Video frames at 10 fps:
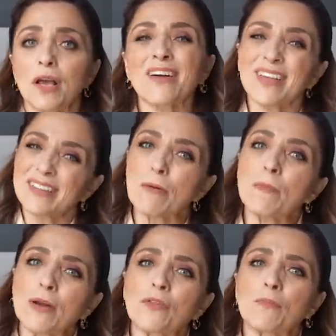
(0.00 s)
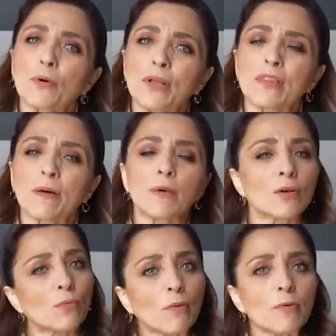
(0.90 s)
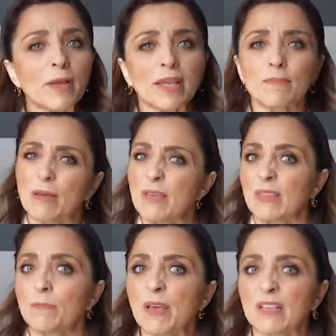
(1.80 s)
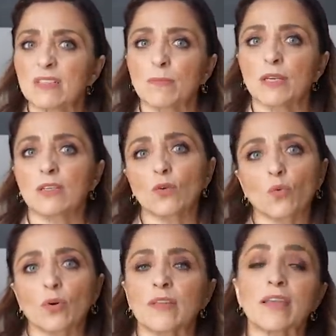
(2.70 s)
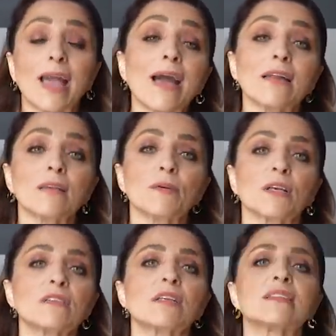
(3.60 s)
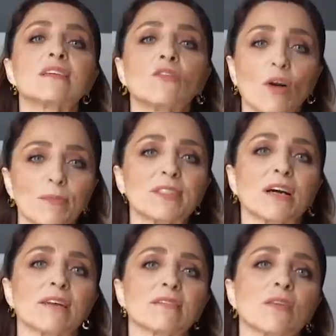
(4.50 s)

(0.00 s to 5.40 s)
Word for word: I like that better than putting them in a Rubbermaid, maybe in the basement or in the attic because it's climatized.